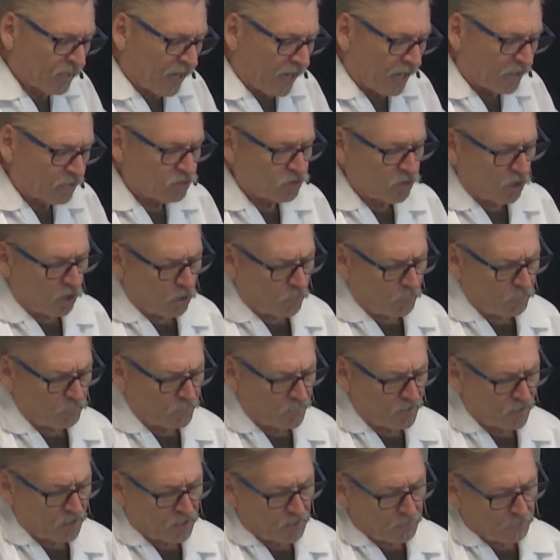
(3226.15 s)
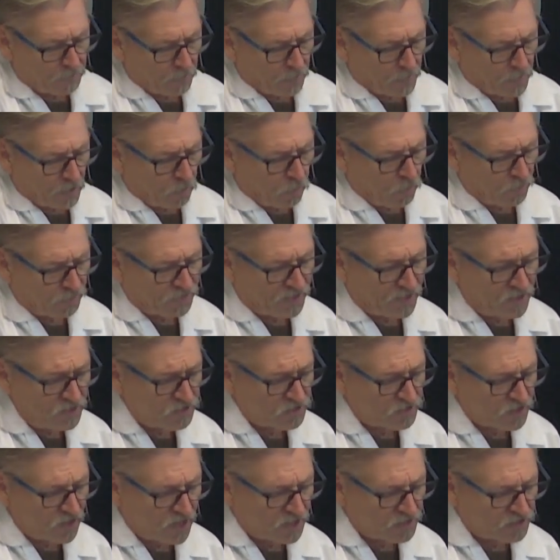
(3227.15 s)
And so, what this
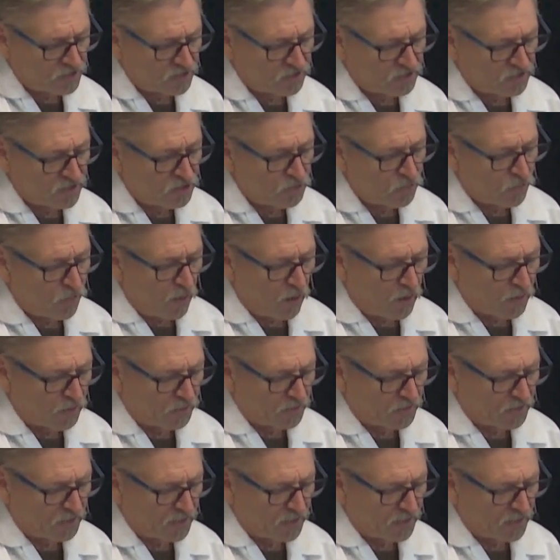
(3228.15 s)
does is this part